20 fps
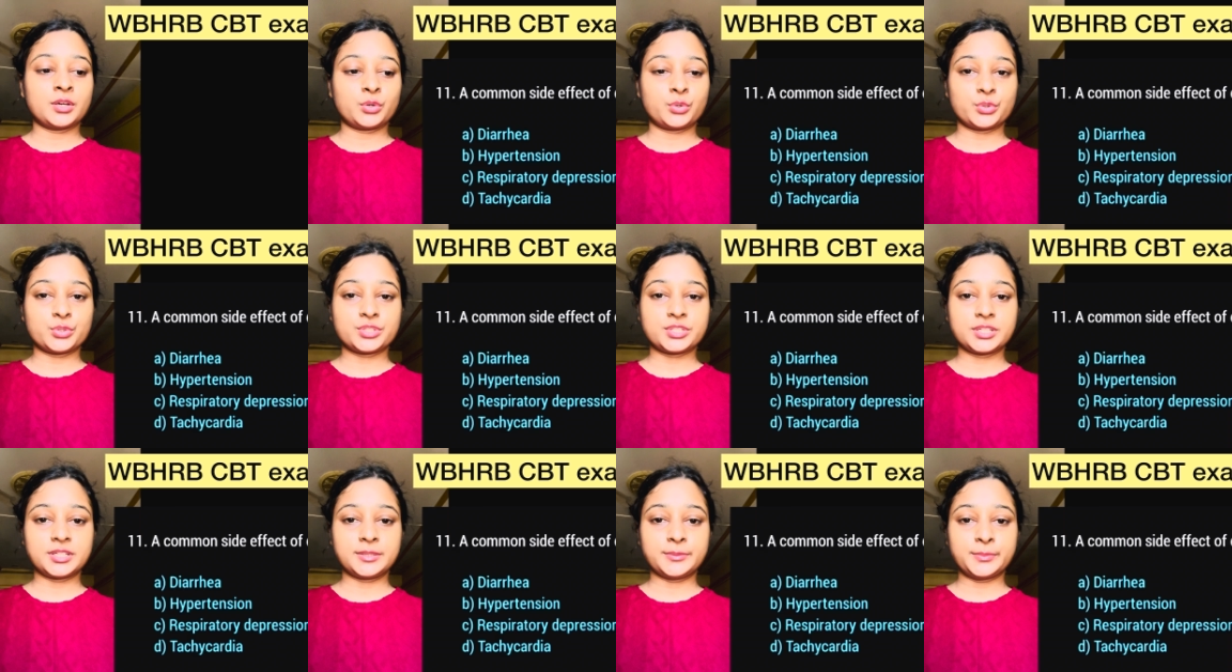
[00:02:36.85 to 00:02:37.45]

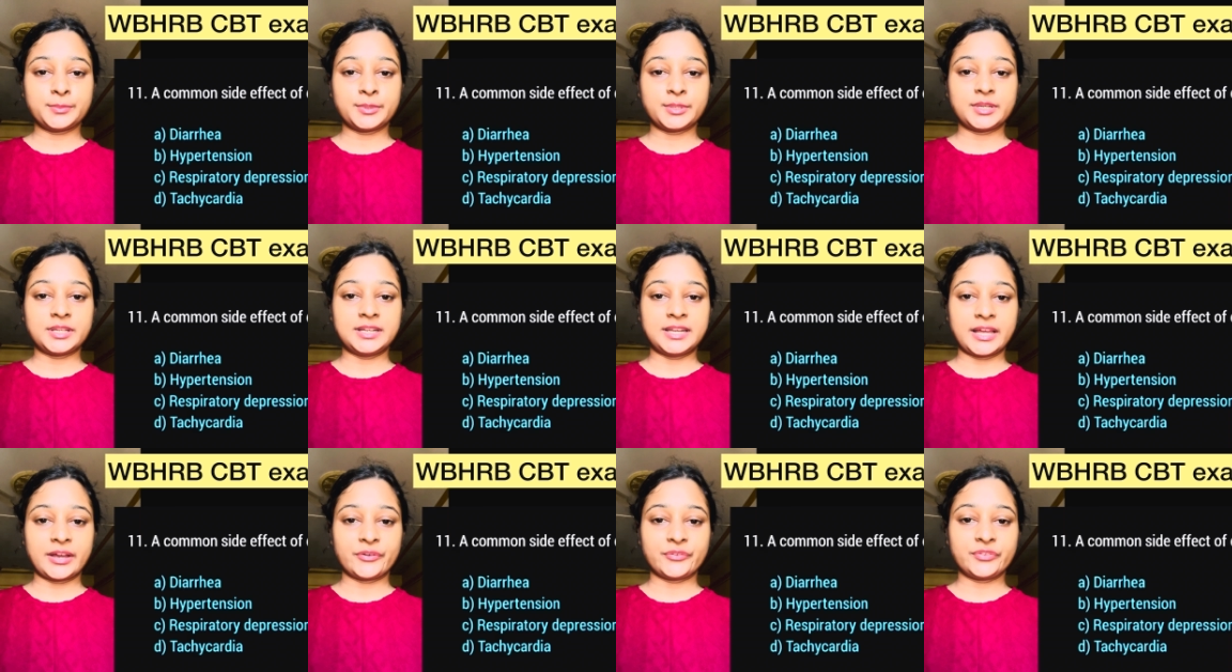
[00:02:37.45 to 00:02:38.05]
Question number
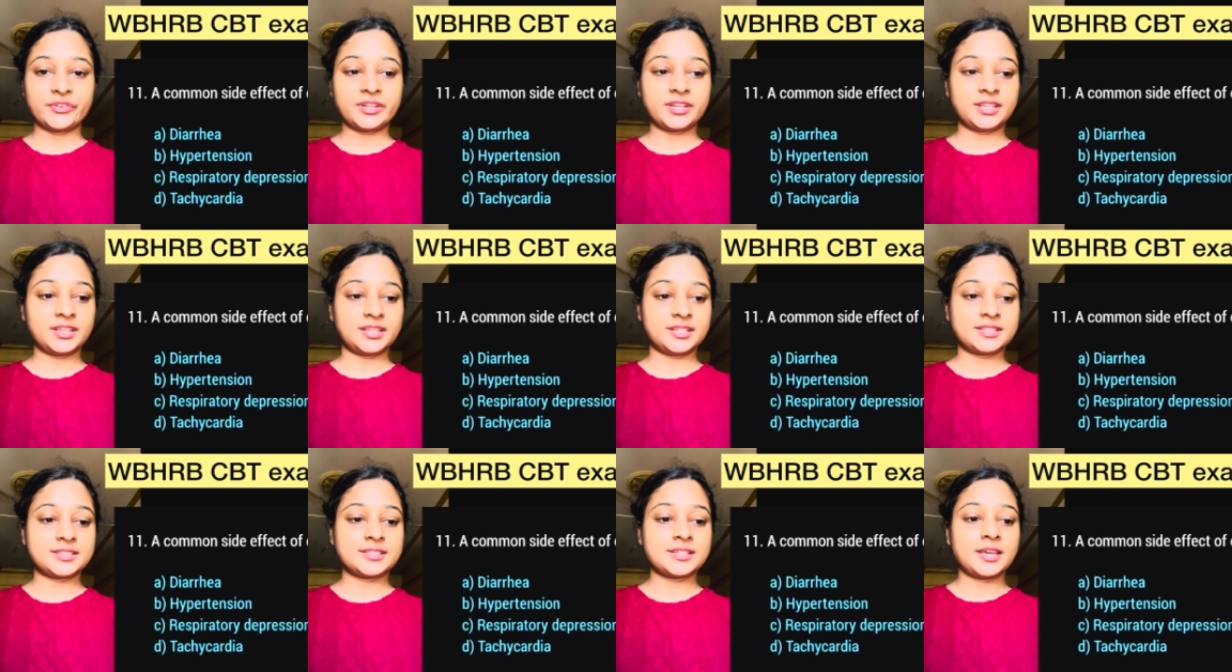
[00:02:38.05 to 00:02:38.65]
eleven
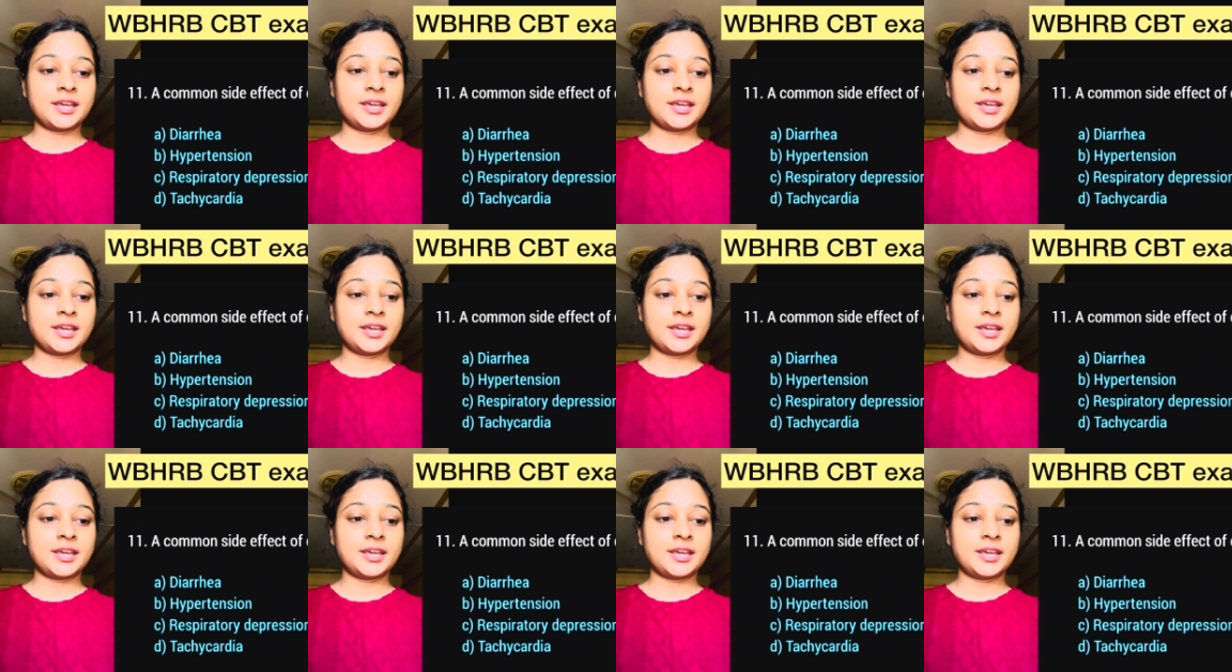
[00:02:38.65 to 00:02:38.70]
is,